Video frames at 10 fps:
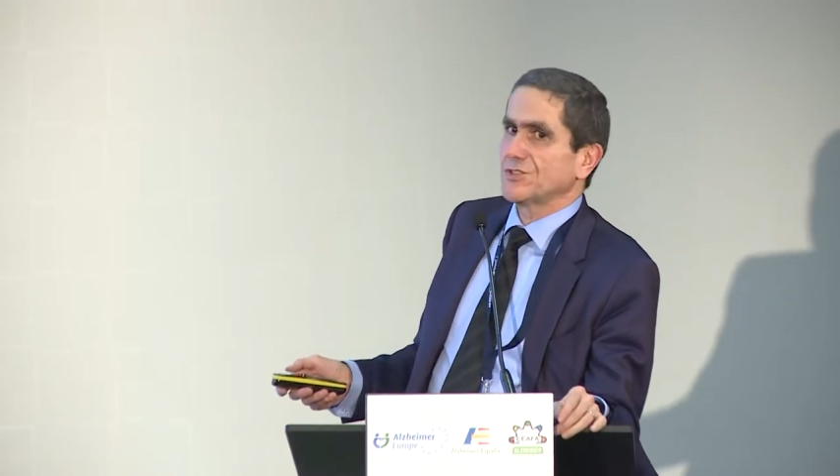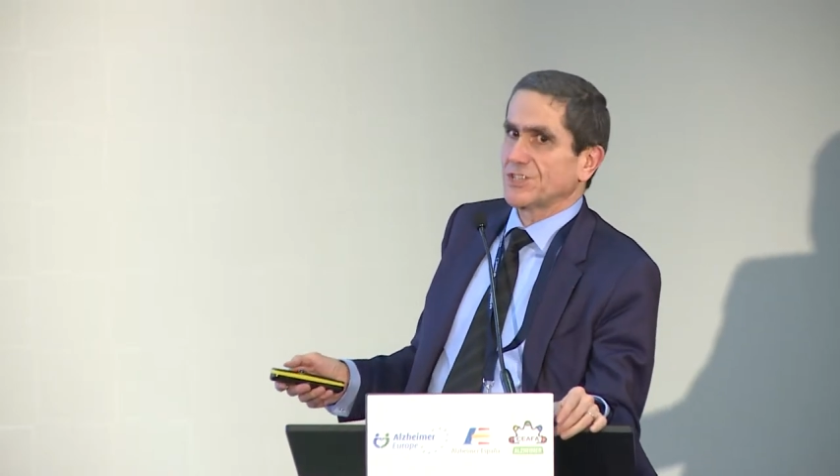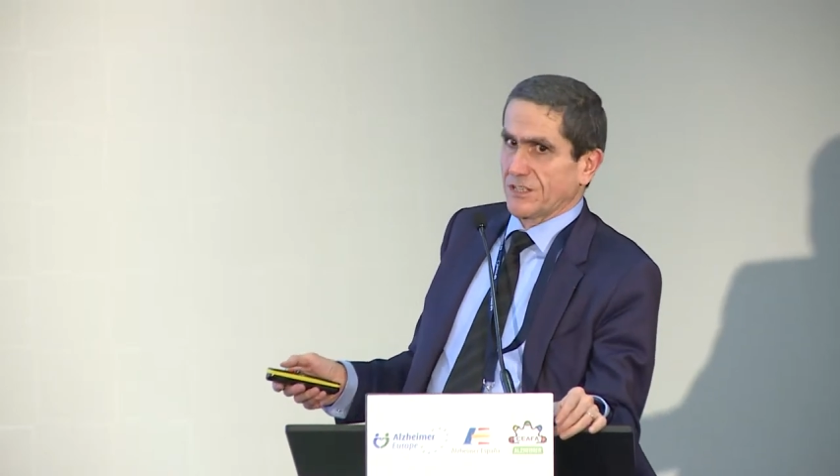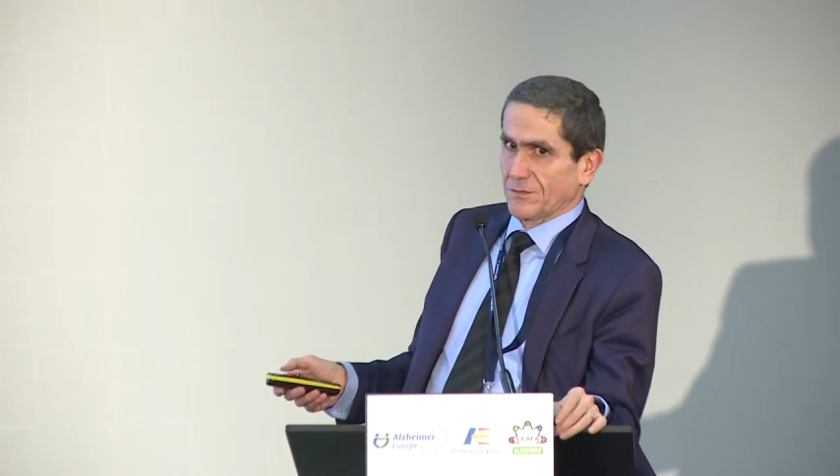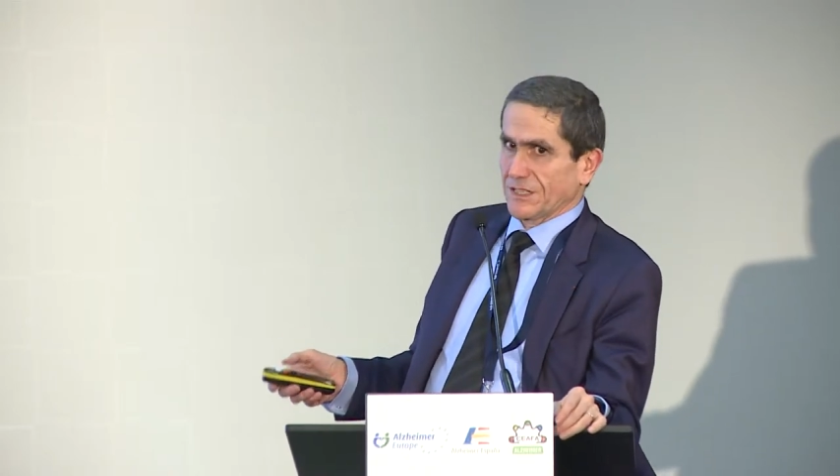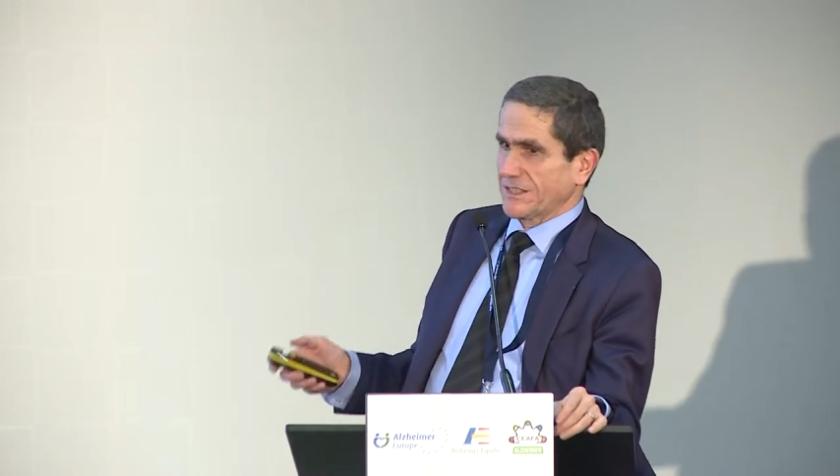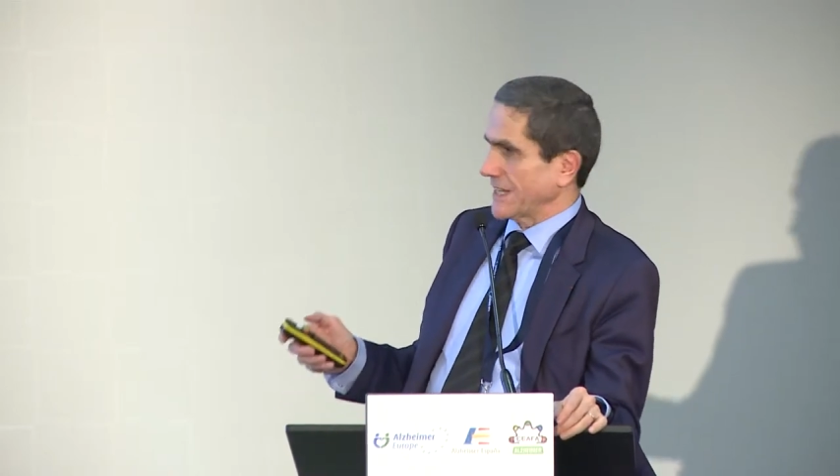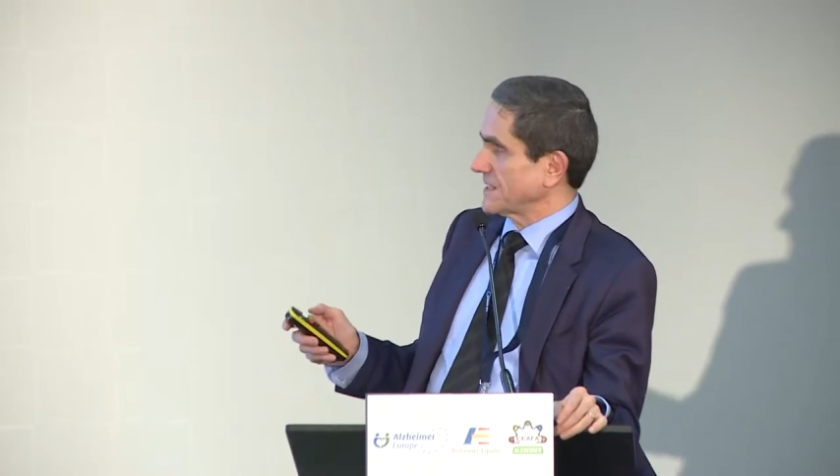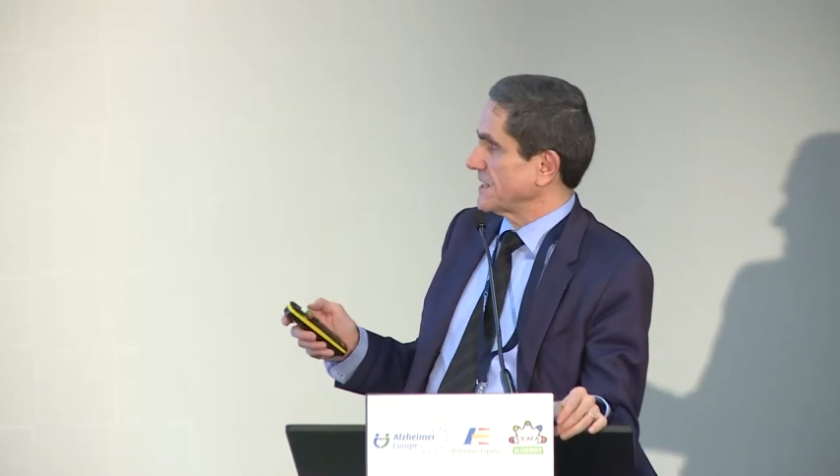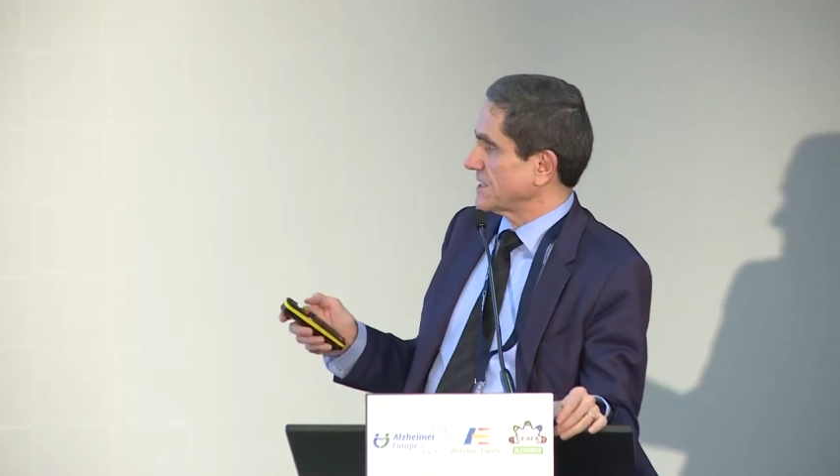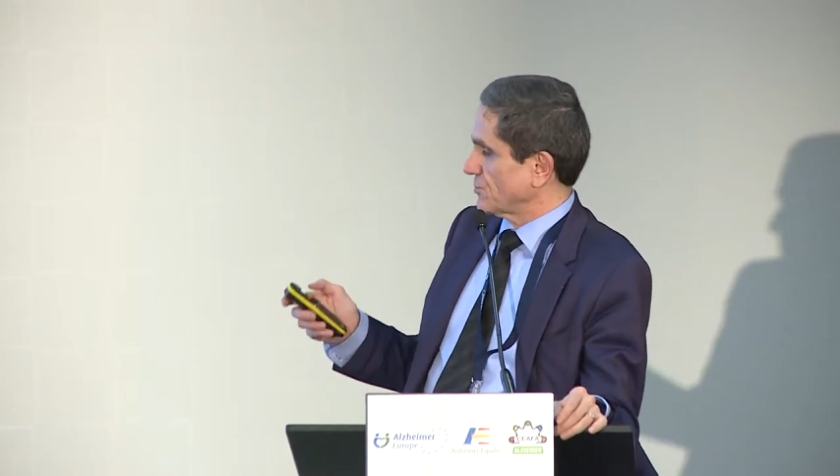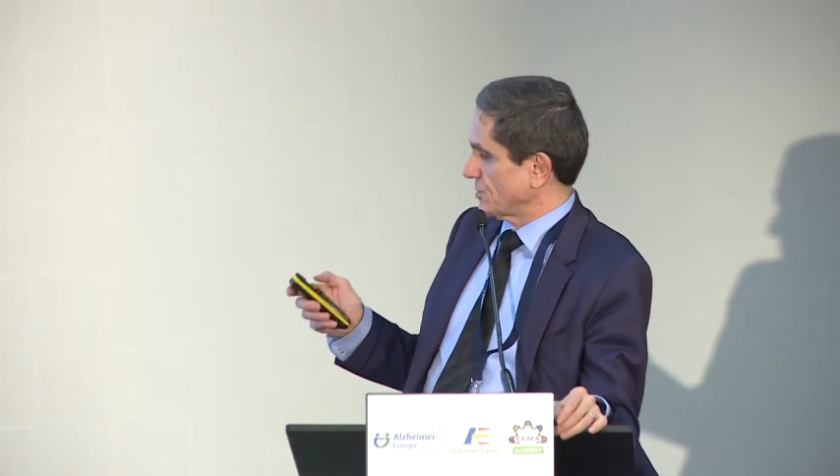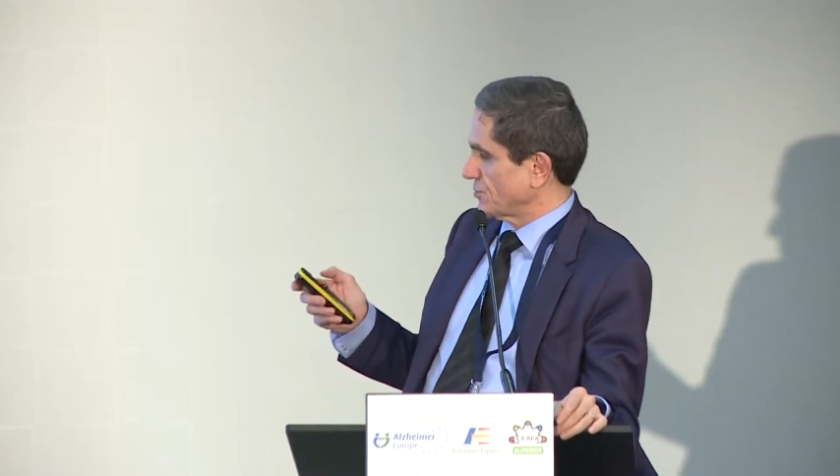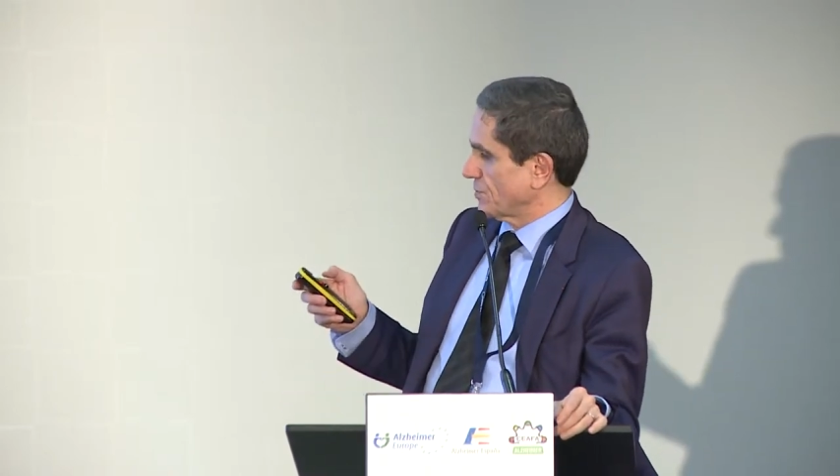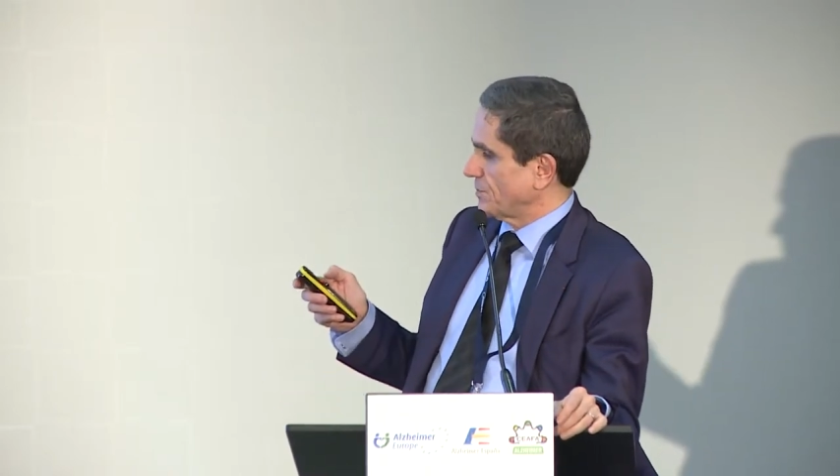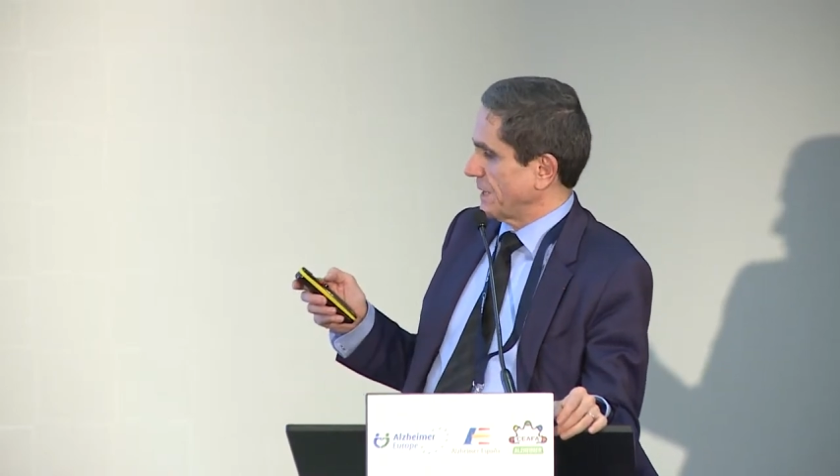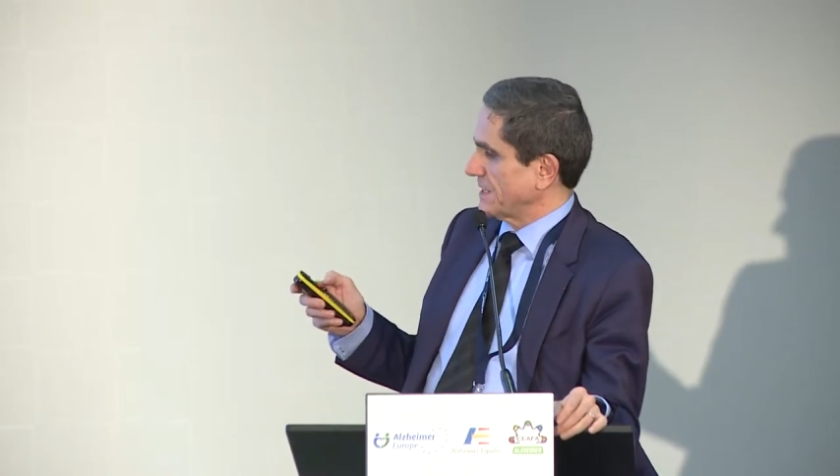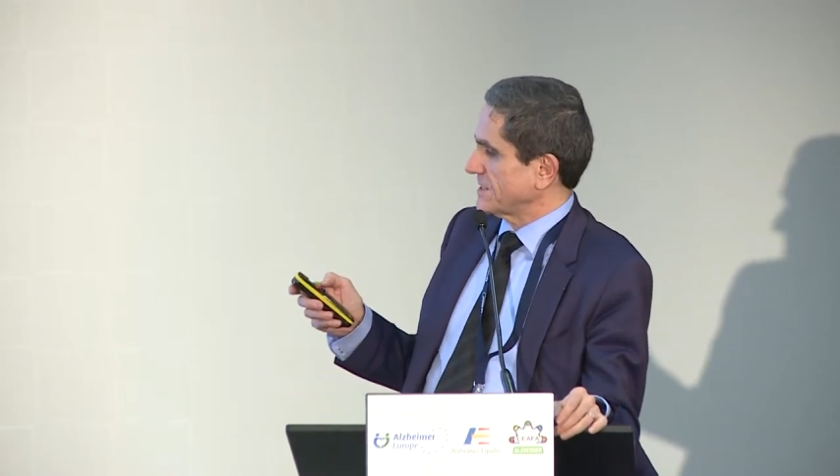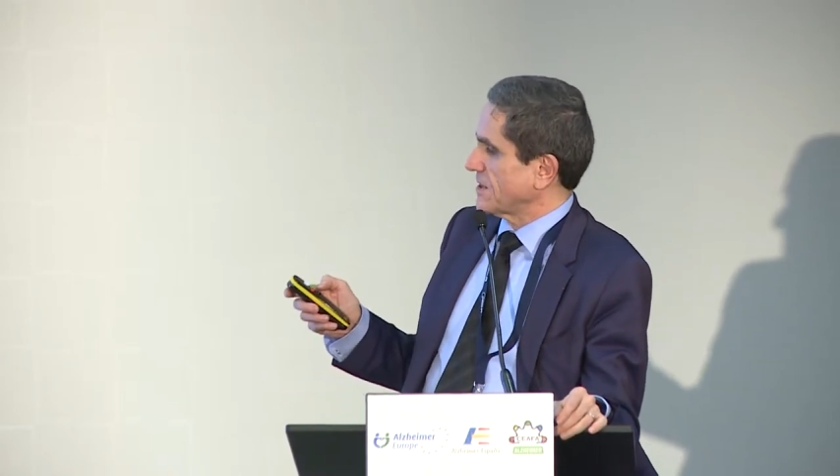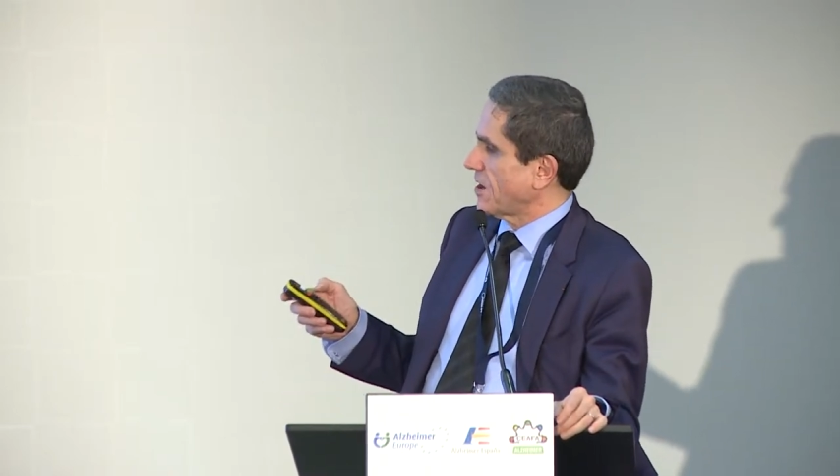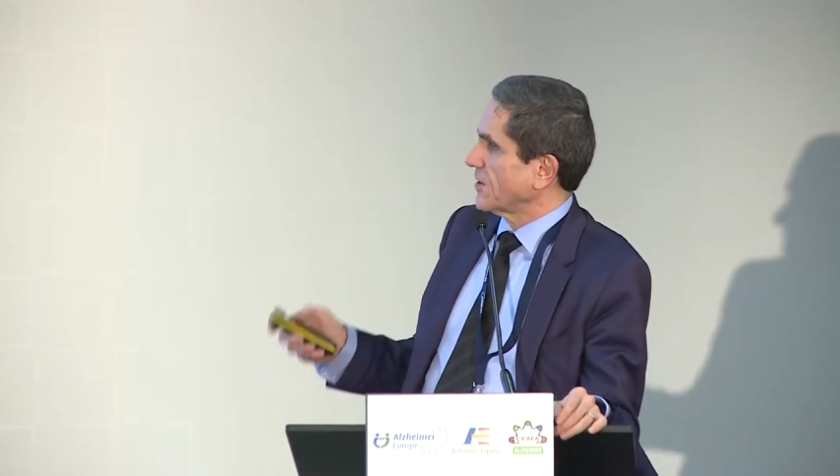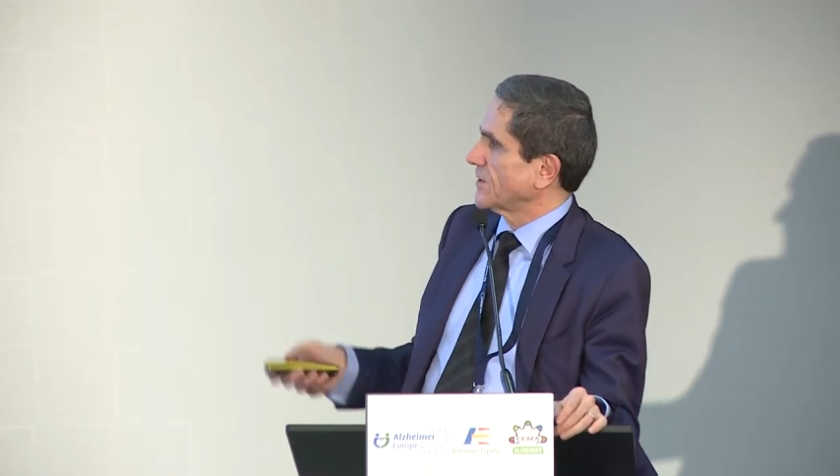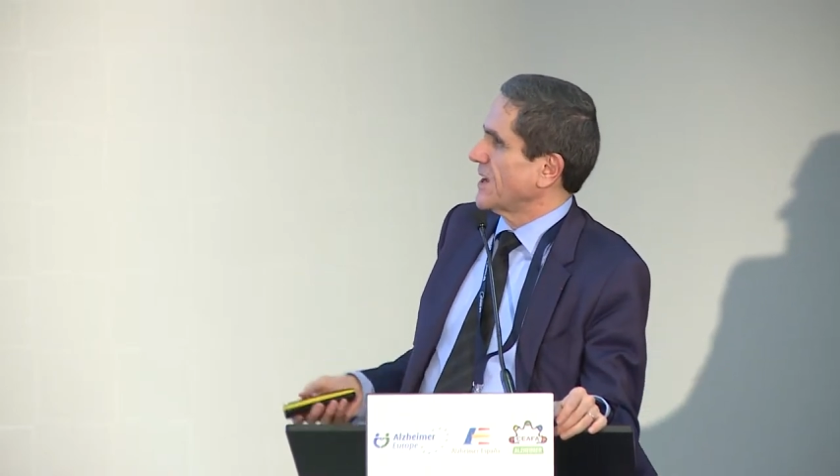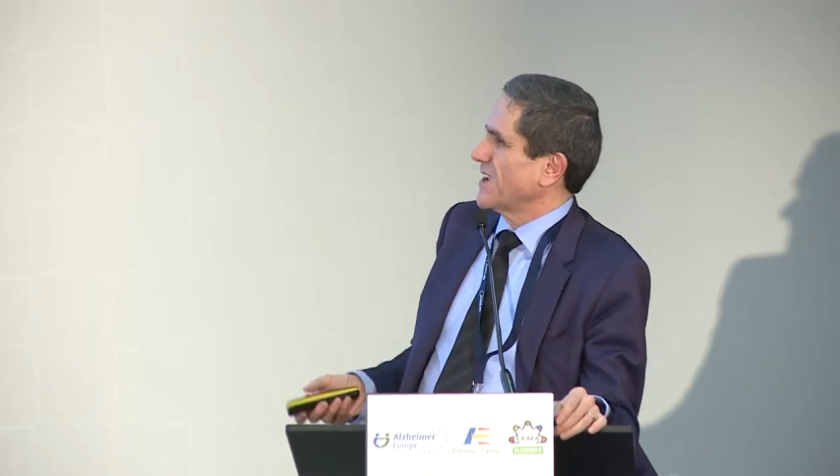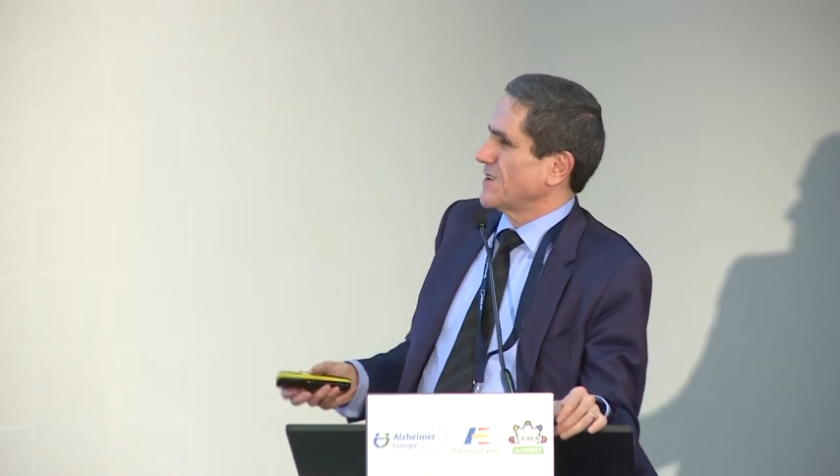genomic techniques, which were based on